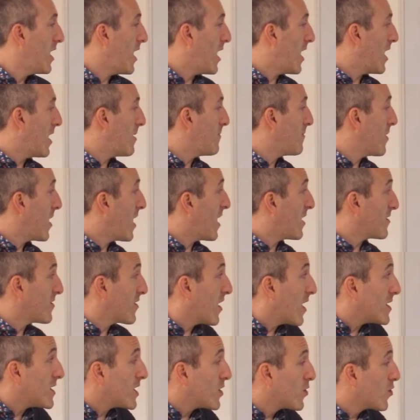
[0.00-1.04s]
And
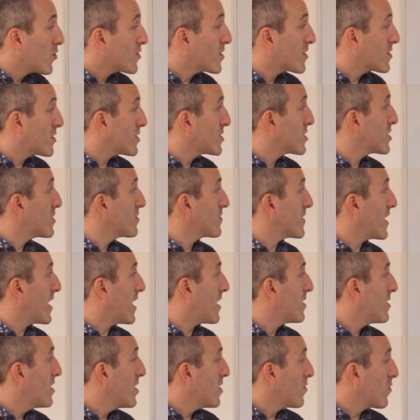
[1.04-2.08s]
in order to do
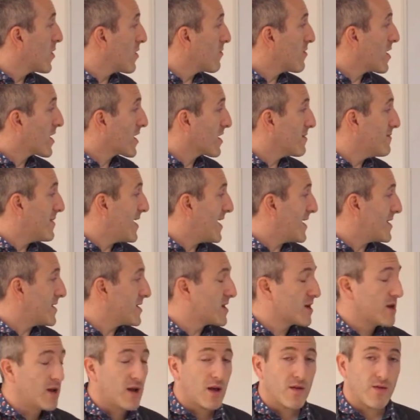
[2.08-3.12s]
that, we
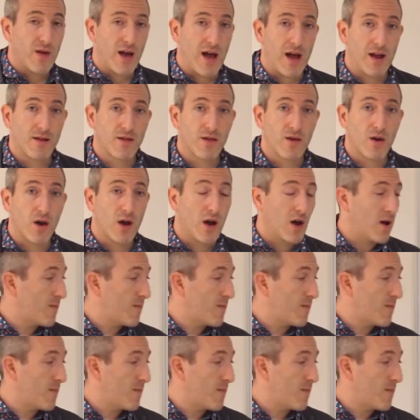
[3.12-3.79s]
recommend that